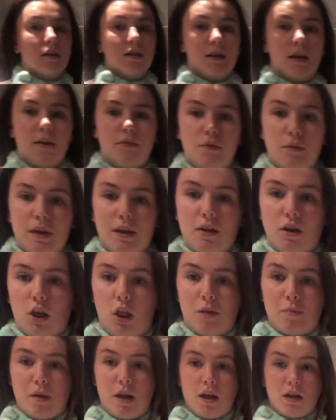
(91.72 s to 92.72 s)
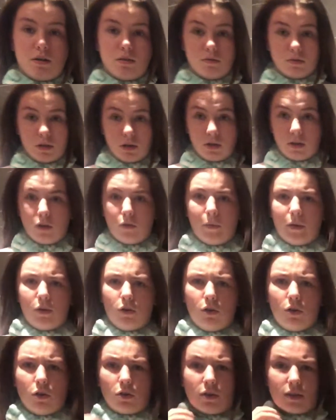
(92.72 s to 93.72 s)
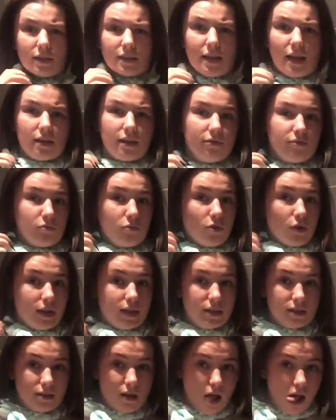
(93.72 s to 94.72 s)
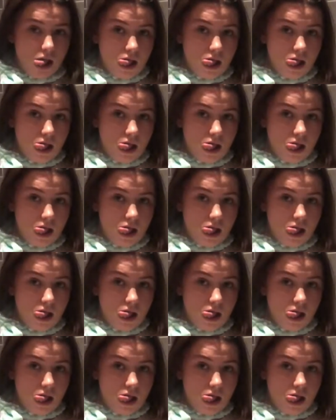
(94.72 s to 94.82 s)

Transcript: I have a wee colour block going on. Oh my god, I look like Sandy from Greece.